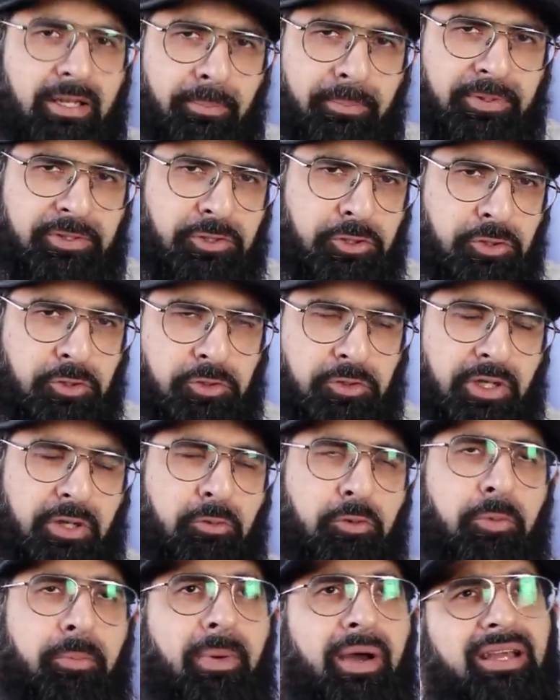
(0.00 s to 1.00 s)
And number two,
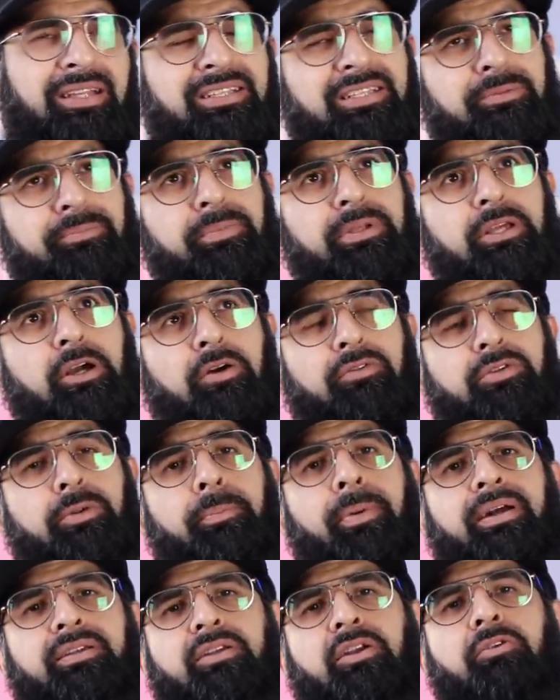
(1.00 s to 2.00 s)
it reminded me of
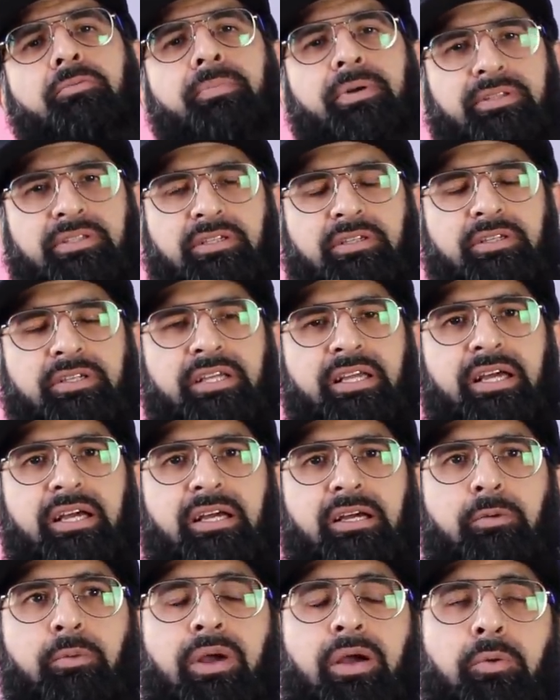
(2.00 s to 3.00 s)
the Battle of Badr,
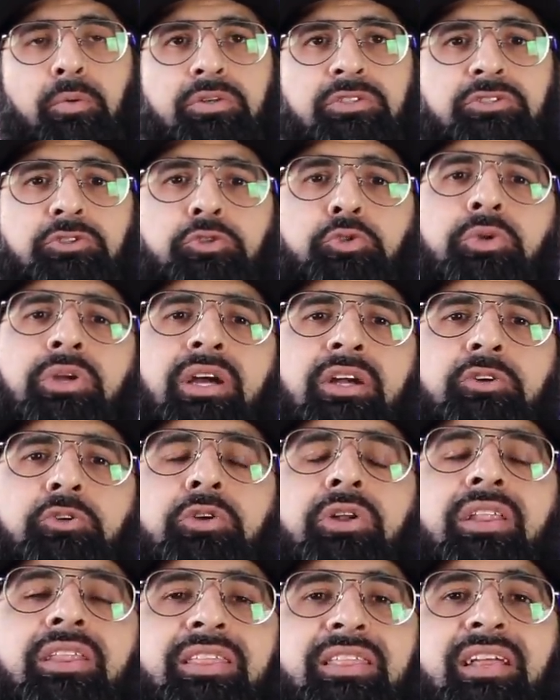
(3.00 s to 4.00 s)
yeah, where it was
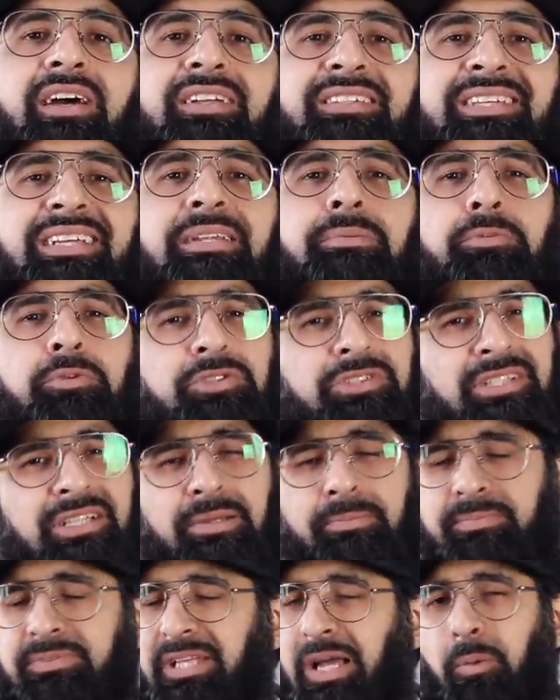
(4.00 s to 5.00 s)
313
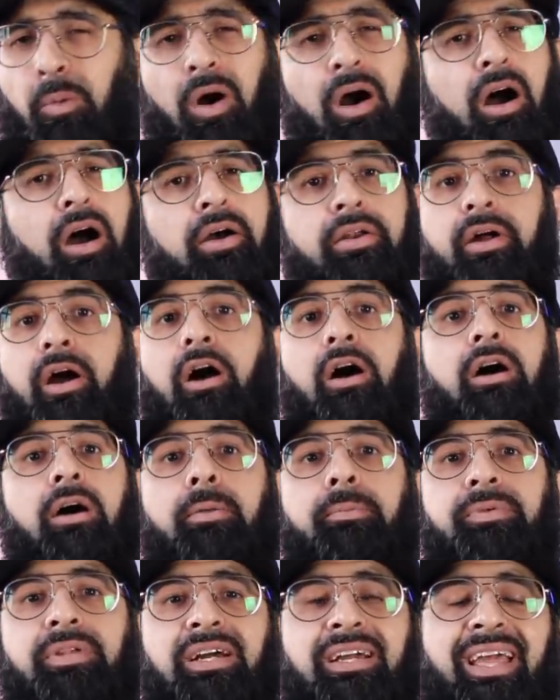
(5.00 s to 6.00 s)
Muslims that were
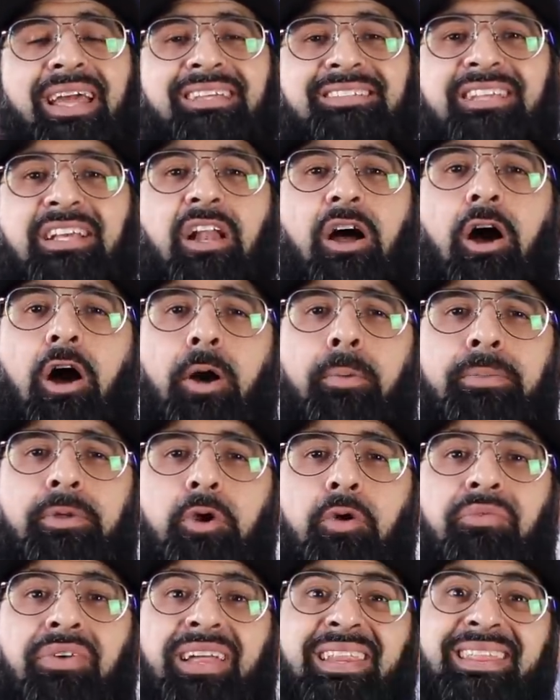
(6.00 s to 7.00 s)
unarmed against an
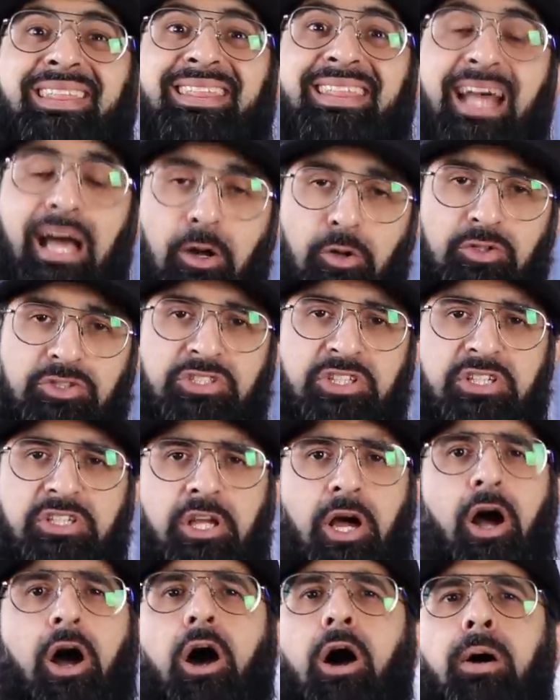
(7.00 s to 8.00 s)
army of a
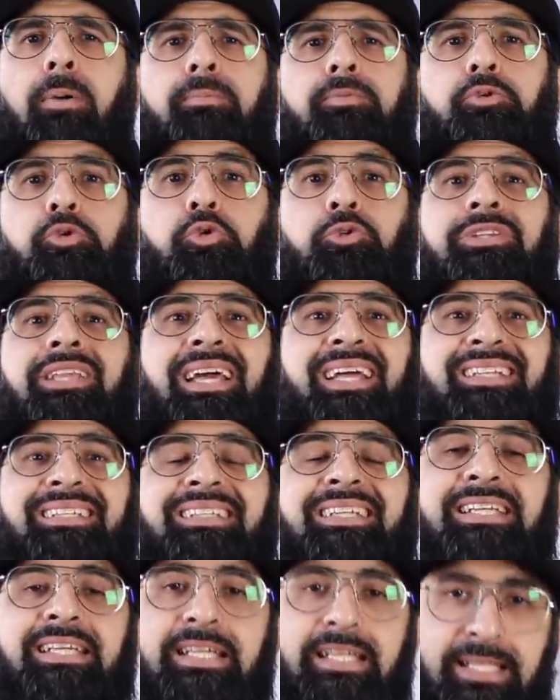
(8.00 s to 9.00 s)
thousand armed to their
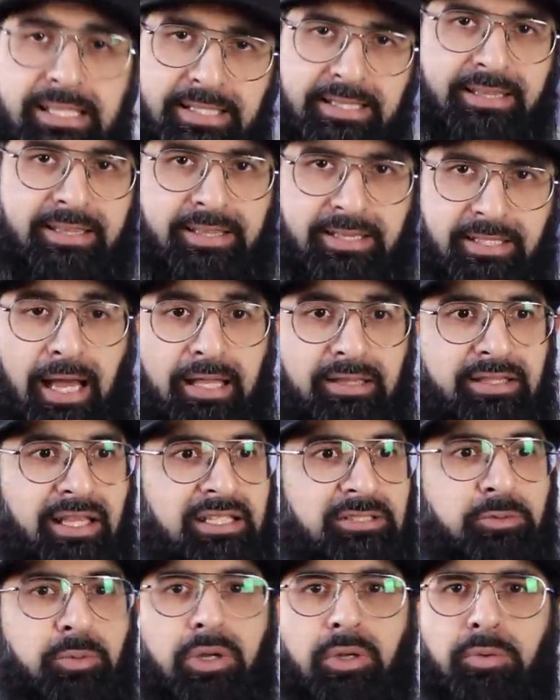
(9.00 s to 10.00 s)
teeth. And
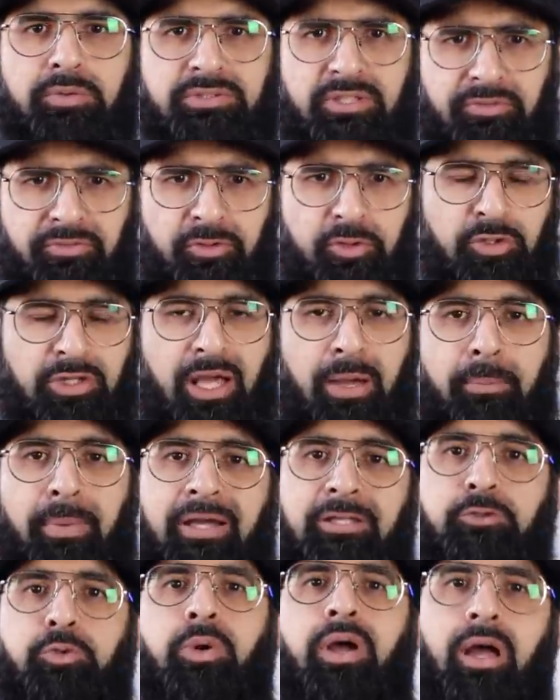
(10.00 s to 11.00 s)
that's why it was. If you look at
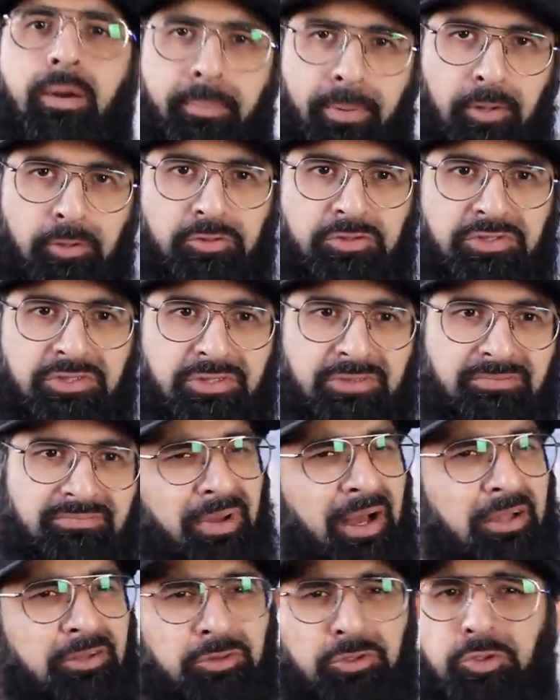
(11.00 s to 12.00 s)
my Twitter post,
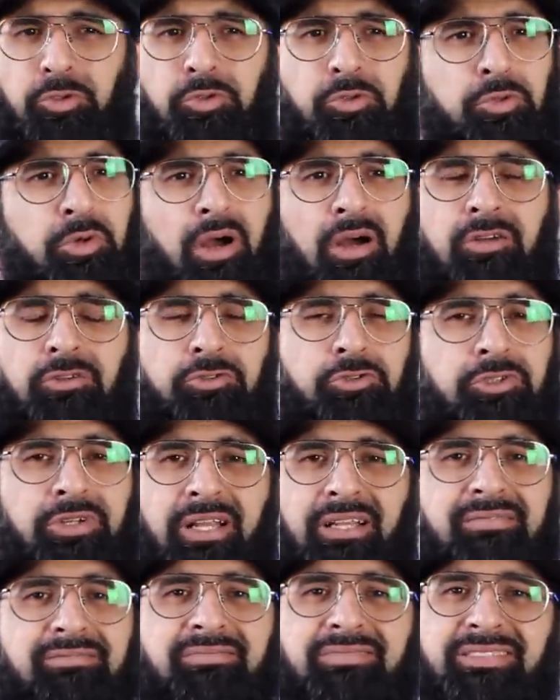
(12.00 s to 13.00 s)
about
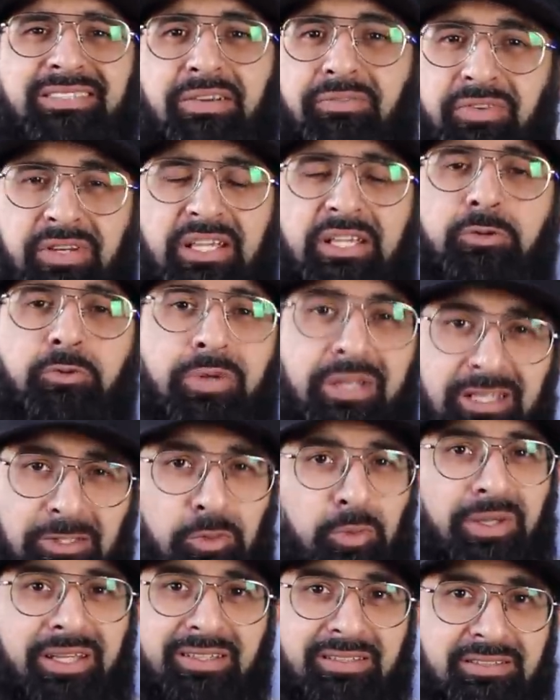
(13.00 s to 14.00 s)
270
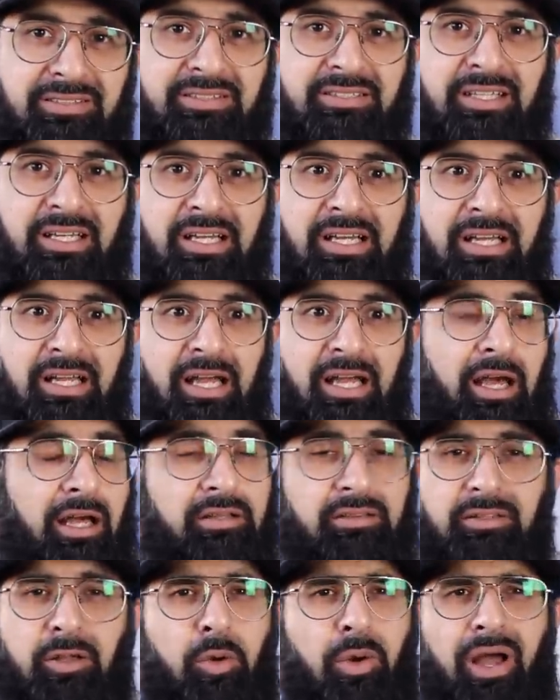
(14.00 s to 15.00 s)
retweets,
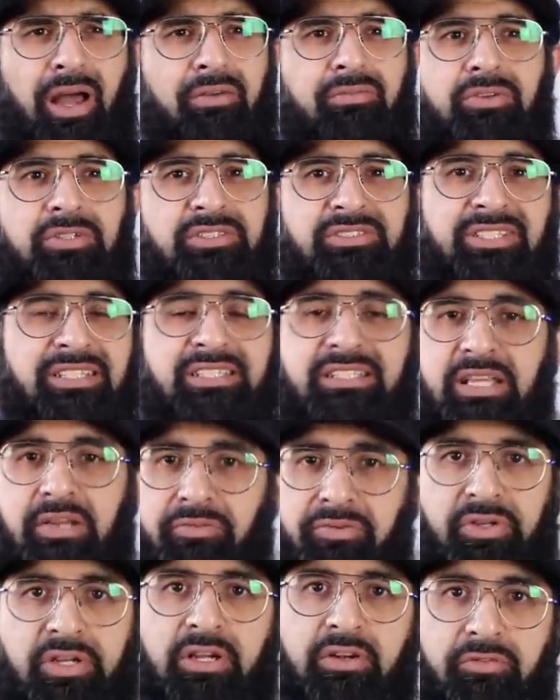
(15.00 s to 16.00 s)
I don't have a
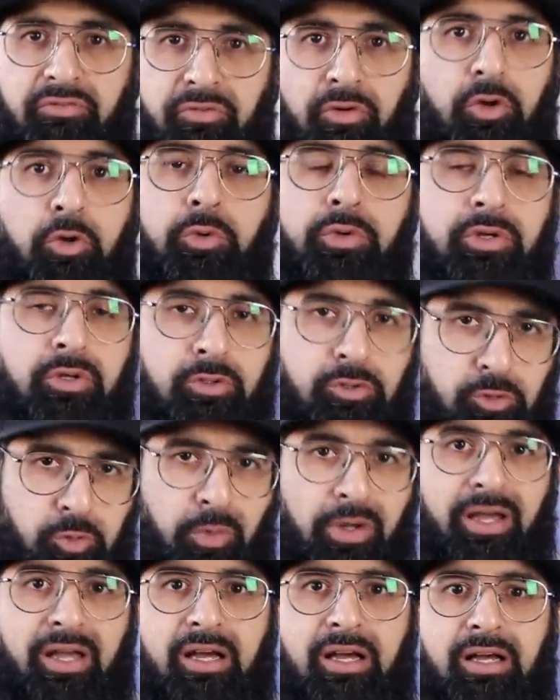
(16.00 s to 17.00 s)
significant following on
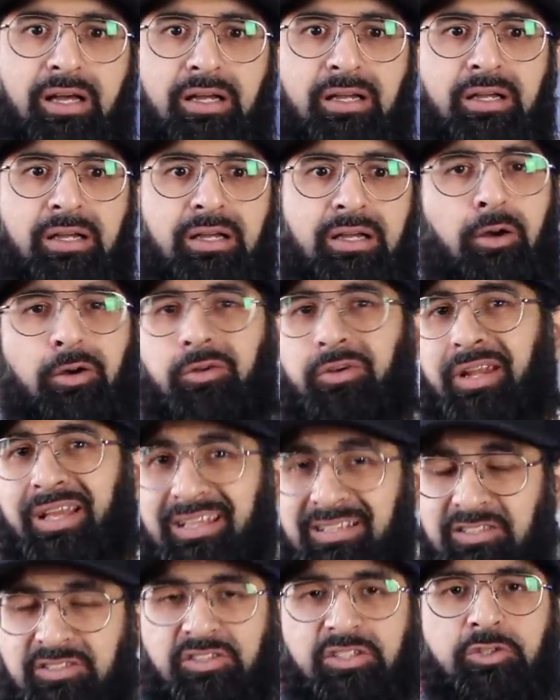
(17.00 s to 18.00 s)
Twitter, on
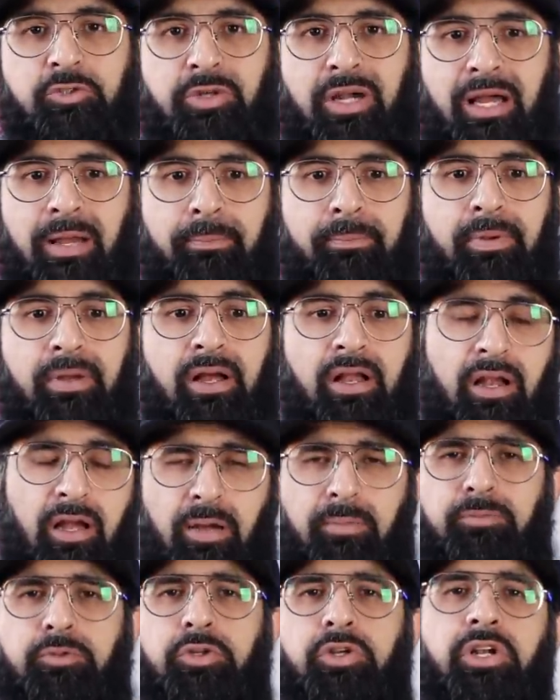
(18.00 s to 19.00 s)
Instagram,
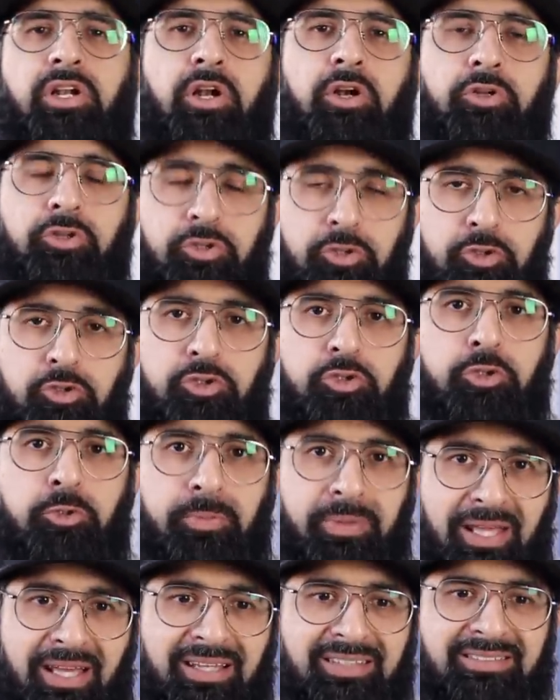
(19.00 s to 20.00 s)
alhamdulillah on
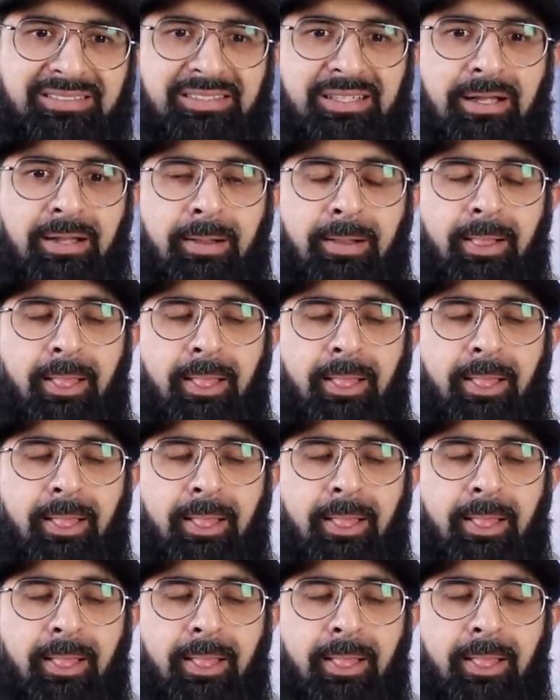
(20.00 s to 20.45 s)
YouTube, yes.